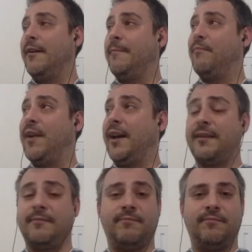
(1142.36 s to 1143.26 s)
like
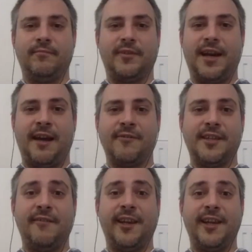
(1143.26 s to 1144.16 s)
I was
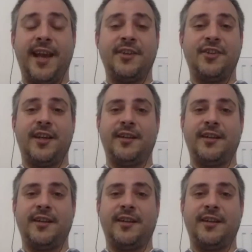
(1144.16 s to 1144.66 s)
living in Asia,